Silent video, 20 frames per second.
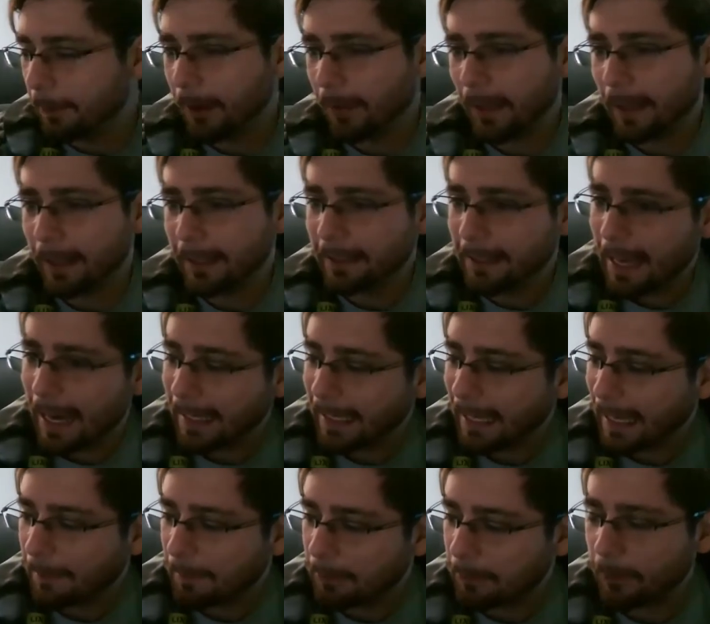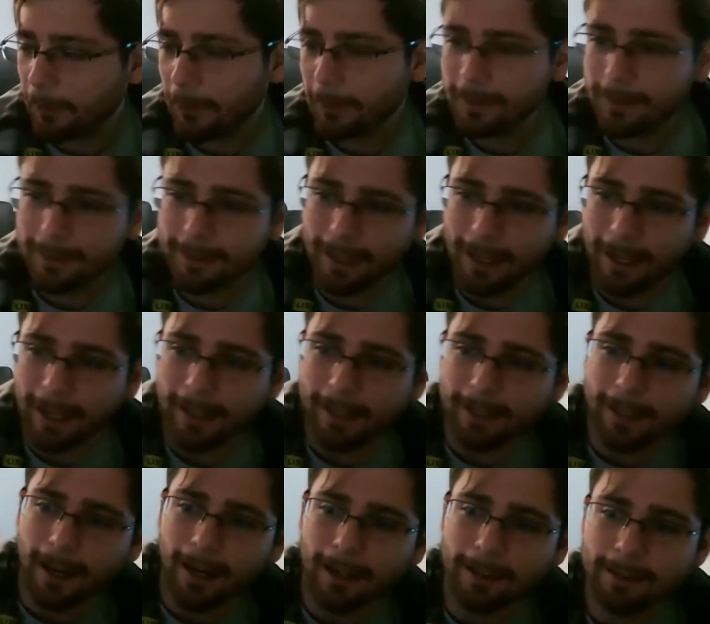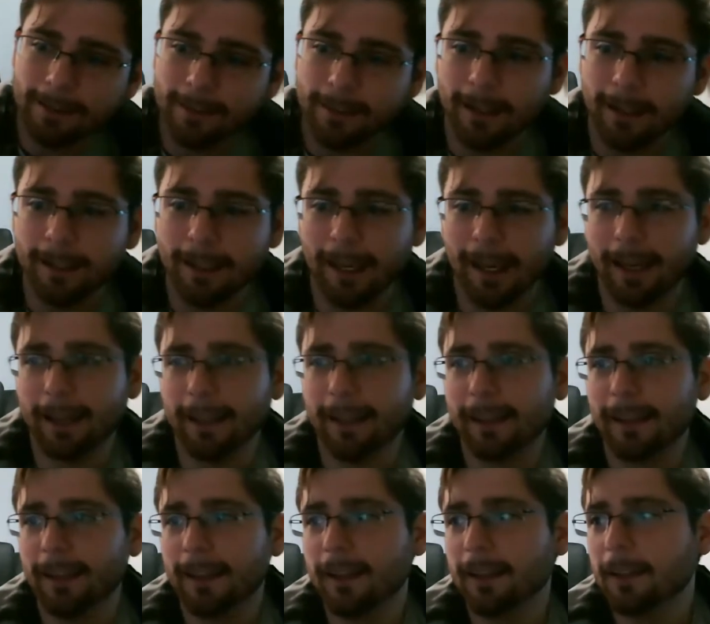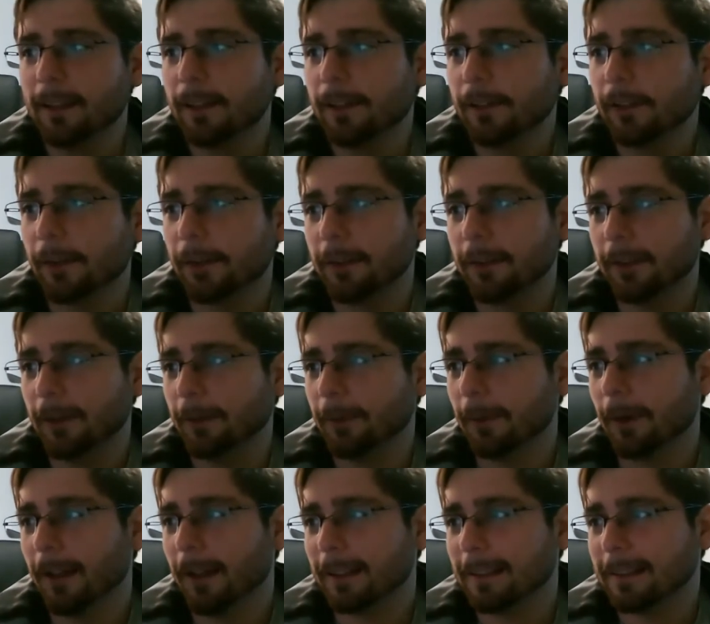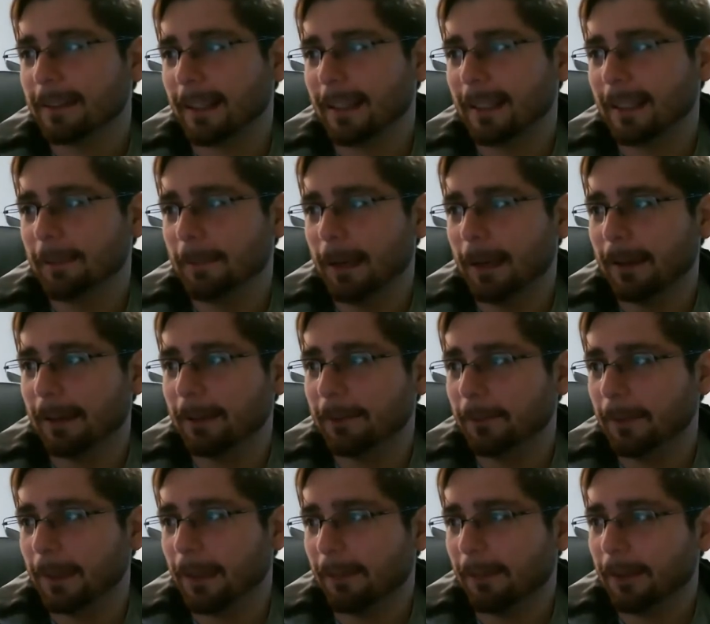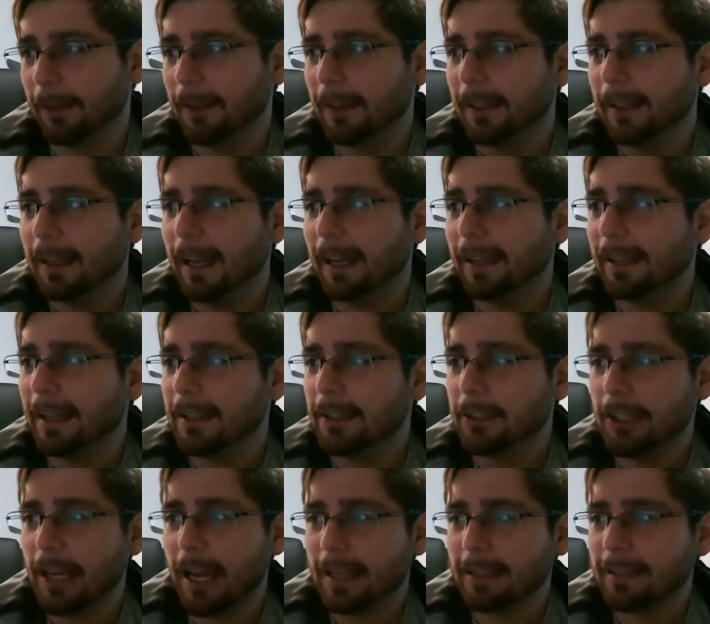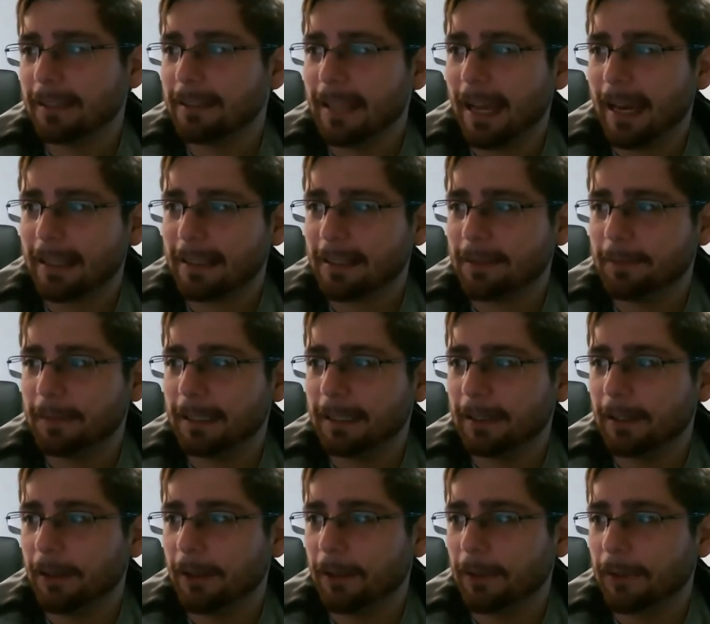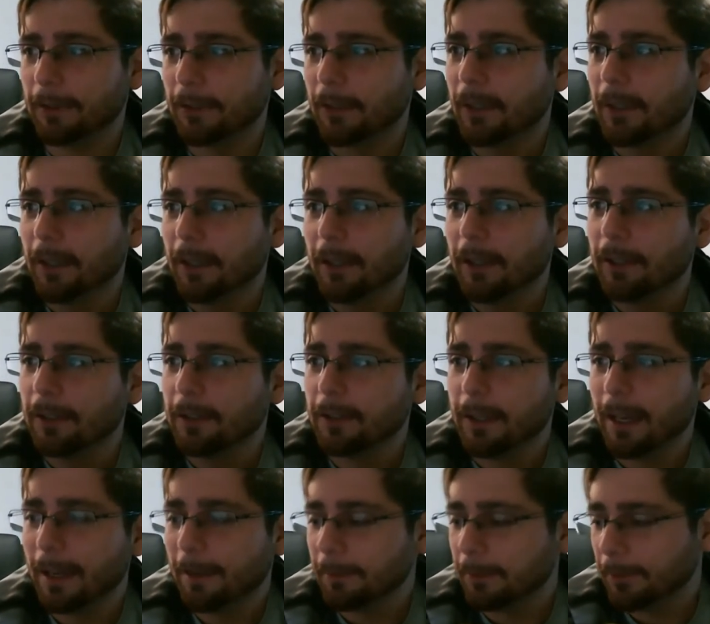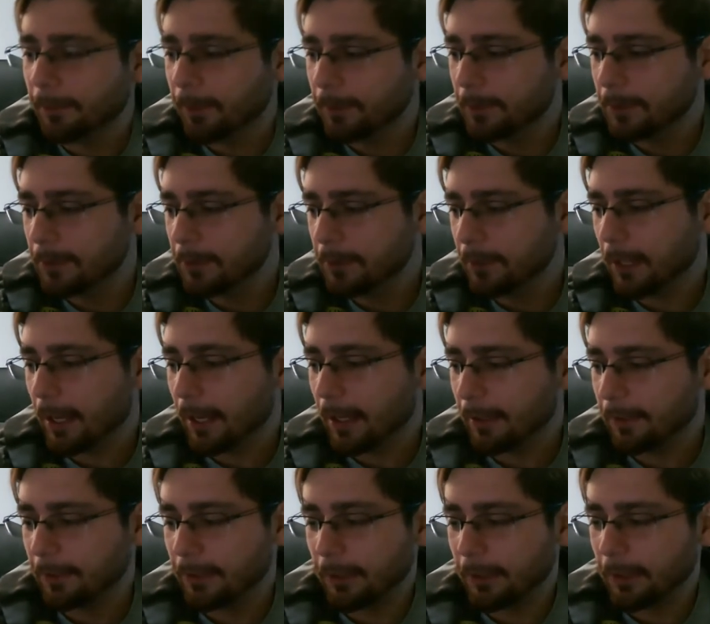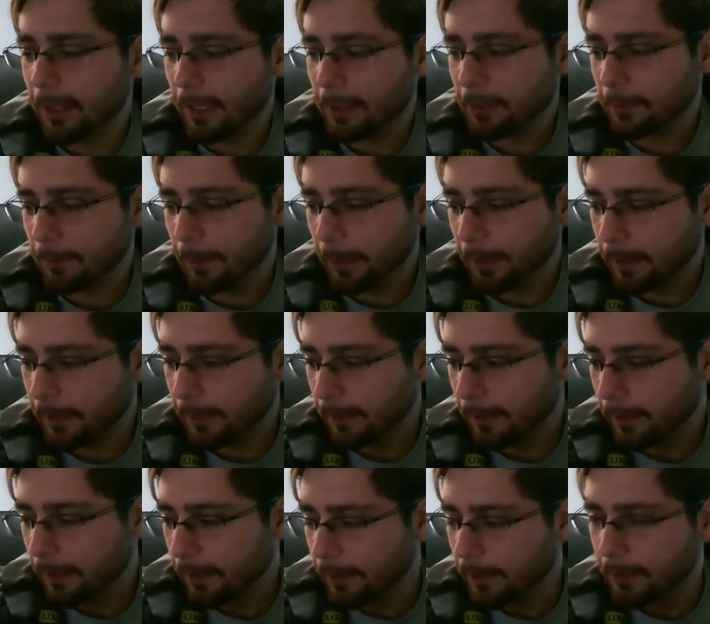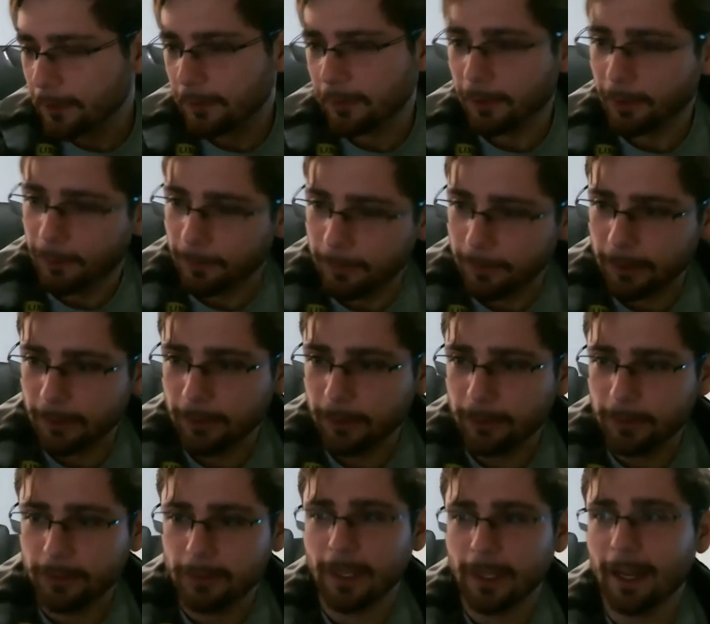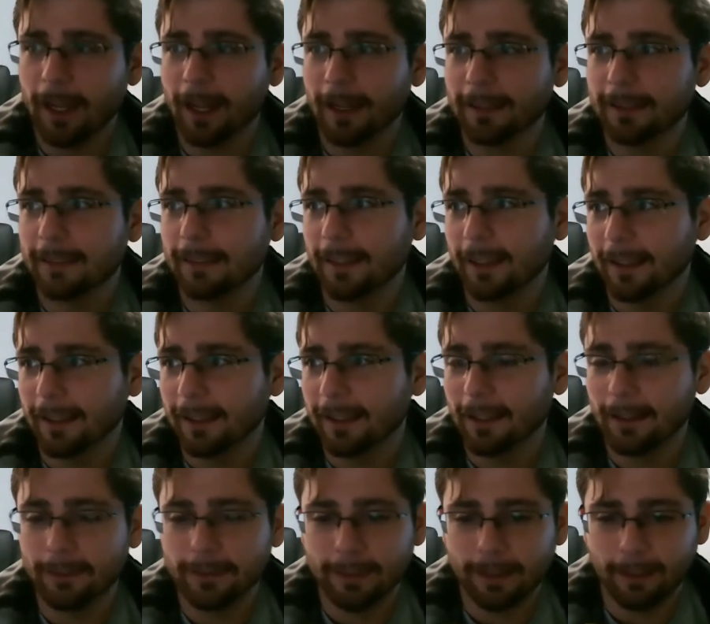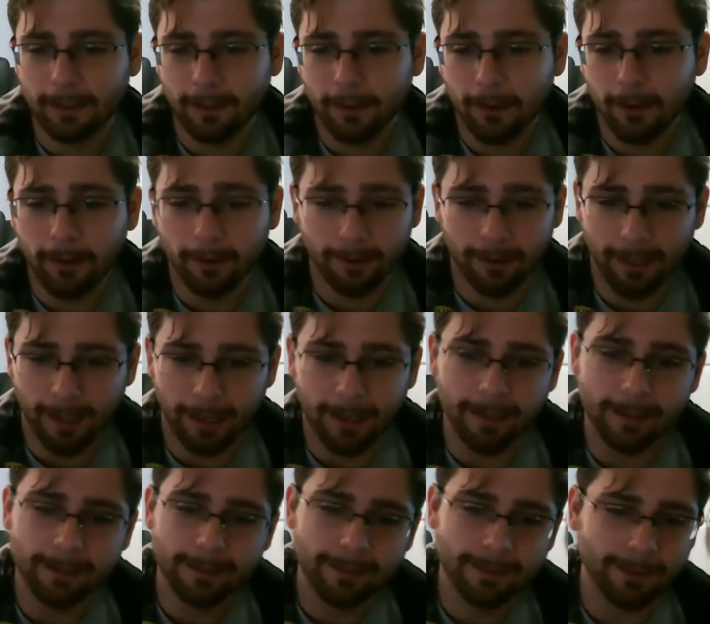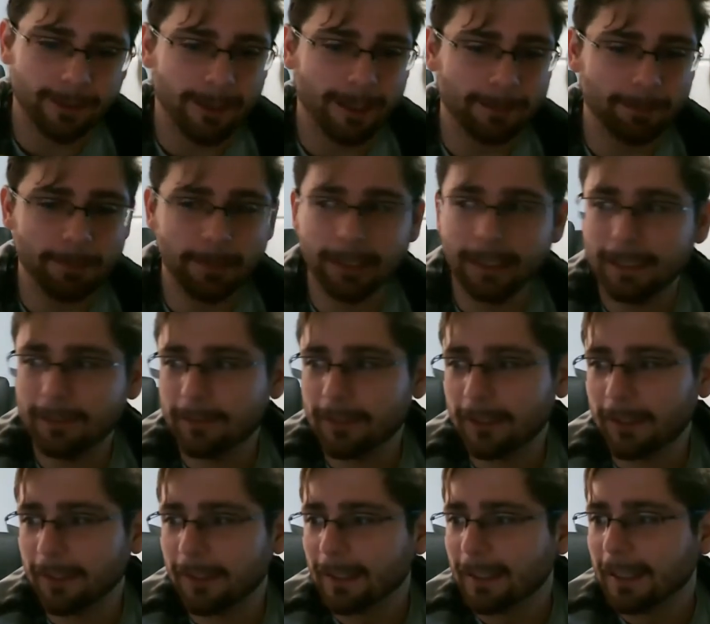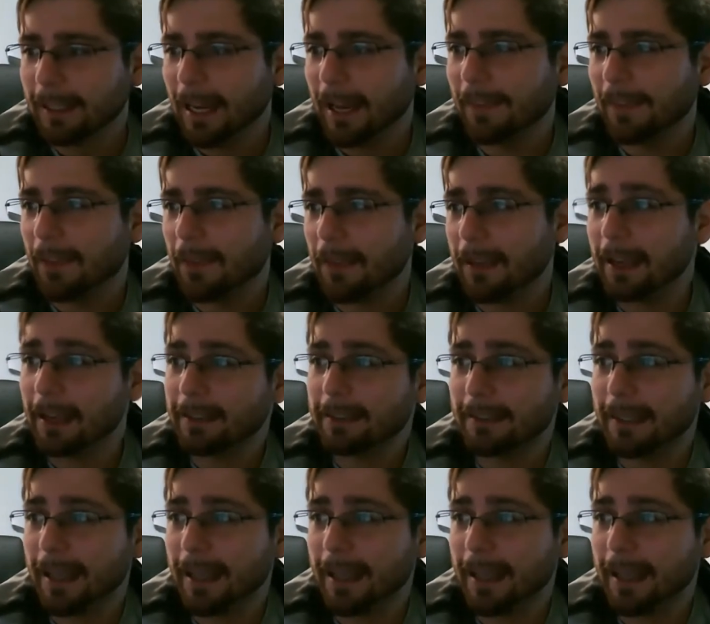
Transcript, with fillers: all like, "Yeah, Game of Thrones is on on Sunday," so you know we're all excited about it and whatever. And then mm-hmm. Jess texts me and goes, "Game of Thrones isn't on until next week." so you just not on tonight. And I was like, oh, okay. So I believed her. And then the next